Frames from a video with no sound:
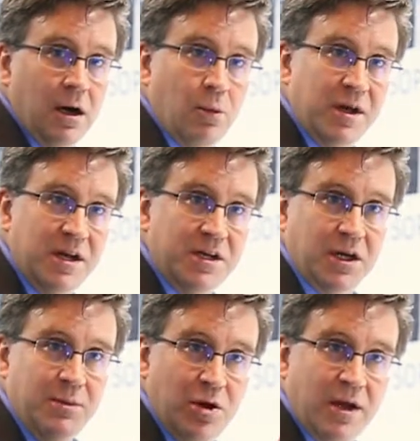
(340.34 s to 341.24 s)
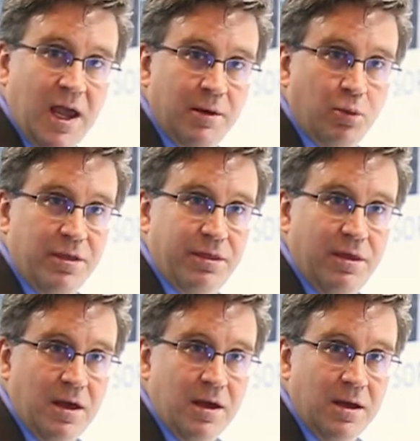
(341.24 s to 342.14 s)
We need to communicate with
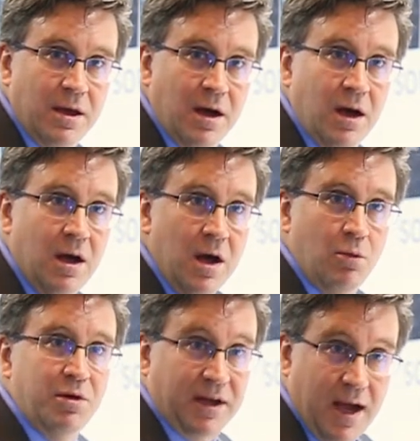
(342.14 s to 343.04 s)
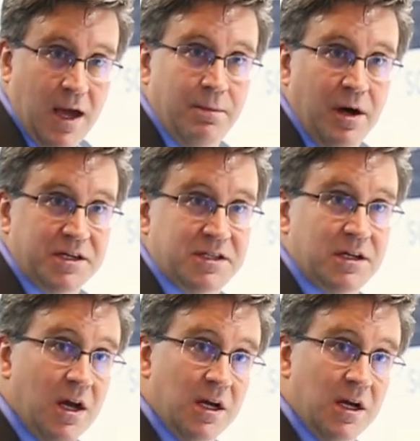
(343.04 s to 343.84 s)
the CAN bus,